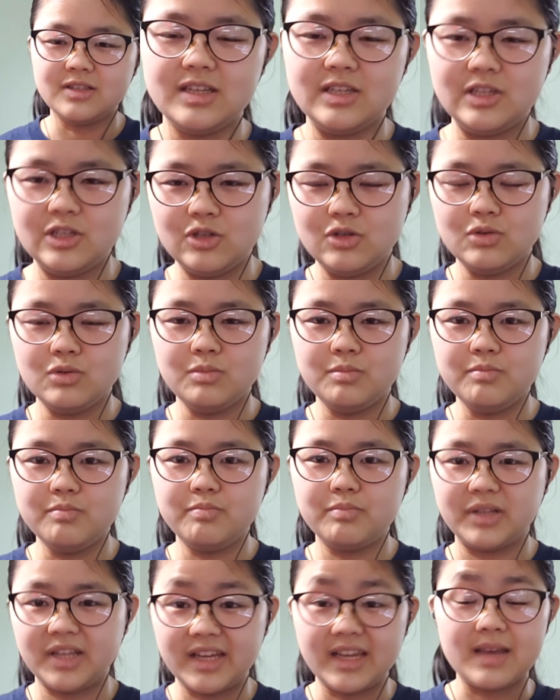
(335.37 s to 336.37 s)
you
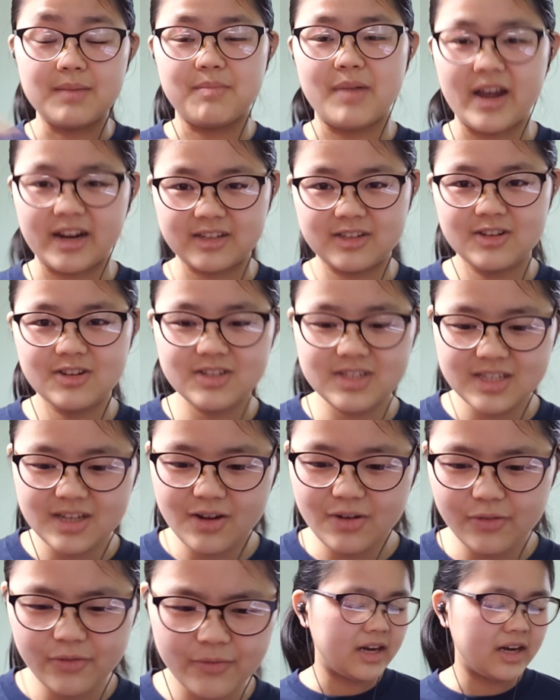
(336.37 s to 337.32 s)
playing it back to yourself.